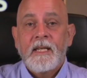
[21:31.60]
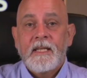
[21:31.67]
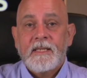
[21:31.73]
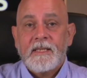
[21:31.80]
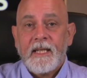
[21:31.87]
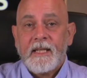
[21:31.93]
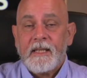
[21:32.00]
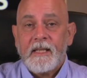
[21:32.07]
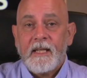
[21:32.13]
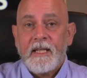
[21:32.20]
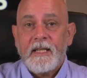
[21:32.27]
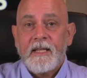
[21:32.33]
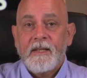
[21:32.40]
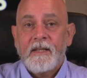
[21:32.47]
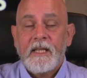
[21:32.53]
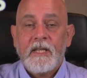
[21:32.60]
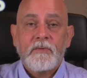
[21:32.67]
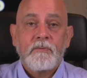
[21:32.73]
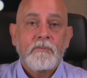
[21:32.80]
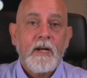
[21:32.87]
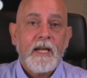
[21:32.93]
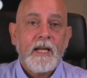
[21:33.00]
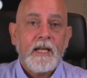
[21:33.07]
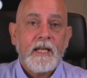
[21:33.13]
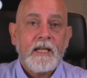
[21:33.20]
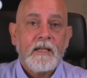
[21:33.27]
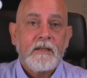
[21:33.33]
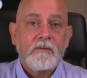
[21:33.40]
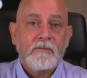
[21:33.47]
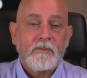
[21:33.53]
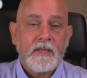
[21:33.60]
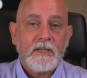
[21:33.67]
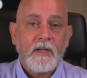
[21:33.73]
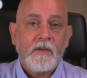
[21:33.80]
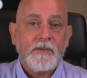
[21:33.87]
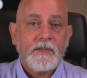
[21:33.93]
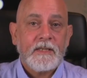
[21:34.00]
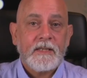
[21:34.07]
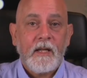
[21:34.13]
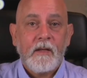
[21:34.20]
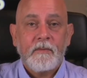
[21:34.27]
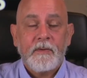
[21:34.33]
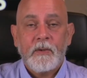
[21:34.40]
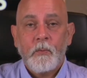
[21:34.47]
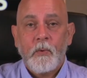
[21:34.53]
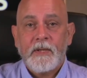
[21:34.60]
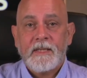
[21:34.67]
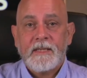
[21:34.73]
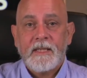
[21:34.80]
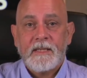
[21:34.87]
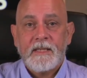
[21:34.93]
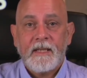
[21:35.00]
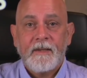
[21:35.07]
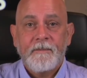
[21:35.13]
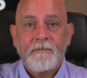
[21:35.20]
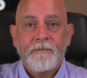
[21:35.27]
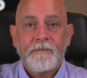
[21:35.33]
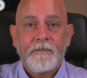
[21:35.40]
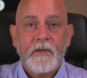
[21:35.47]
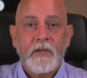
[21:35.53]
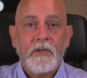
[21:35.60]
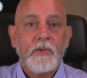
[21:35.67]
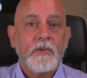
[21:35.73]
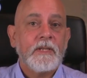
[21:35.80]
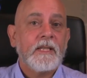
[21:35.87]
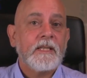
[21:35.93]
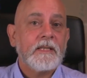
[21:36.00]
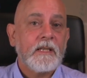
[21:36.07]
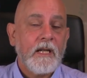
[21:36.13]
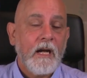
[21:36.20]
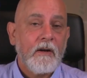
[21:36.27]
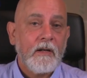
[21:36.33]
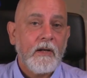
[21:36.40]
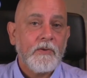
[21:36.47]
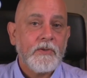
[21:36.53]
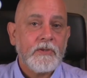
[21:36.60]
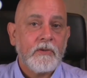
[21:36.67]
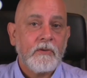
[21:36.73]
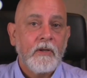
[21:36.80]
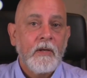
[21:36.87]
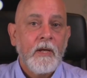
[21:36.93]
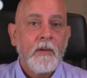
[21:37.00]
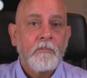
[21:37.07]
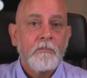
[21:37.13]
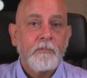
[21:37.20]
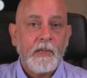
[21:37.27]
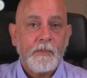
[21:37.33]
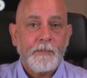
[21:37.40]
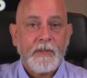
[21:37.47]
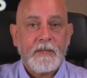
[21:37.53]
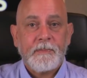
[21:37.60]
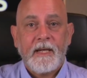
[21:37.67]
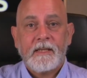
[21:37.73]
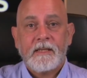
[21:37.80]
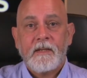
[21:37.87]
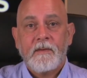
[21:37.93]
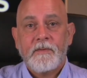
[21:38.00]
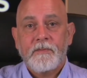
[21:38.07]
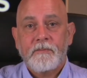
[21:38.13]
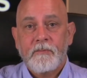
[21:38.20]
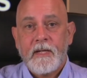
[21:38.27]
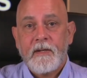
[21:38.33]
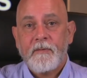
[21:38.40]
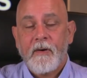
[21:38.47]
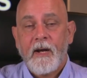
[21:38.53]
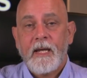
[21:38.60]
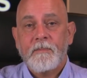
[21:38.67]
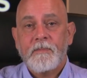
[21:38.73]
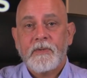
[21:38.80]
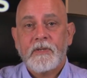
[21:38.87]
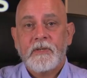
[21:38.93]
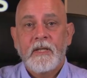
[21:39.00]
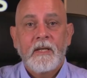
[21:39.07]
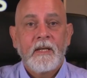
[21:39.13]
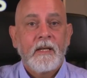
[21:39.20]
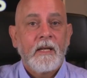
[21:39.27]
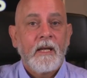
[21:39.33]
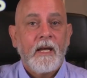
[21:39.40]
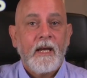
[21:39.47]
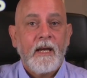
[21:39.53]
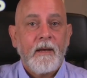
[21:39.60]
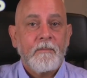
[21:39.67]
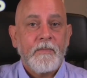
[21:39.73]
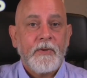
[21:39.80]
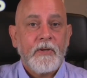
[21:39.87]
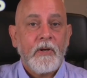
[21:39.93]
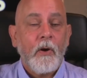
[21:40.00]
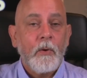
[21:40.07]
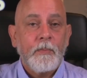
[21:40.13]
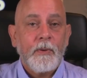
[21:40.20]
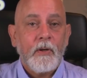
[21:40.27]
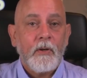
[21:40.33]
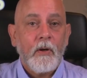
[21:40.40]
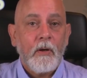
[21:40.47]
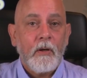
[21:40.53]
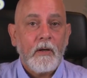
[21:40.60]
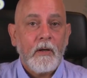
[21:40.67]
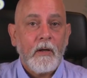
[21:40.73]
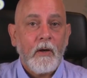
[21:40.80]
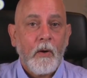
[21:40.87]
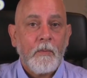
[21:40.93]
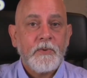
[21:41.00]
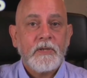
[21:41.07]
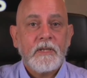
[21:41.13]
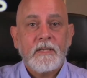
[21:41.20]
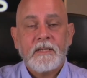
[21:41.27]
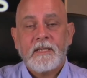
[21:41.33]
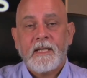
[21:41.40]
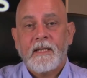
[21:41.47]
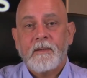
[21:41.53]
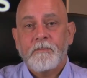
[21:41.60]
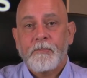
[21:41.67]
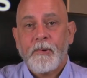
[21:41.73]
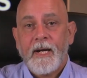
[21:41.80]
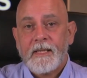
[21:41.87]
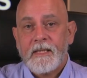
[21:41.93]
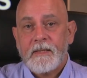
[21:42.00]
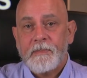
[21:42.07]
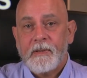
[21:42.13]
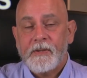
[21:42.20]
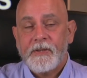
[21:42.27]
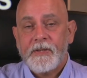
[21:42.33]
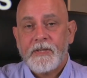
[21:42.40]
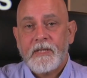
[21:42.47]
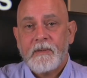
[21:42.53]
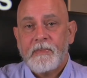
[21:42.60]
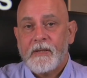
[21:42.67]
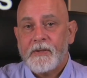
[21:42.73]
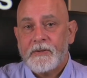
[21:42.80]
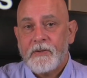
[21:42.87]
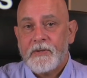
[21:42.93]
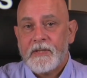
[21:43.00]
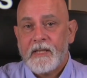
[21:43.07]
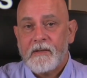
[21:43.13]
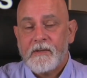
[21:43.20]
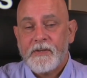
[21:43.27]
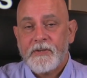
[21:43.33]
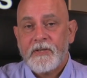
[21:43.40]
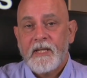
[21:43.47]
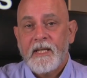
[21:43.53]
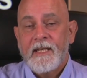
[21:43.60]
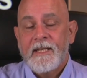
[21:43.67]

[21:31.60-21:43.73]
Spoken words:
Secondly, this rarely resolves itself in one sitting. Using scenarios to build perspectives, reframes, to open options and practice builders to build new skills.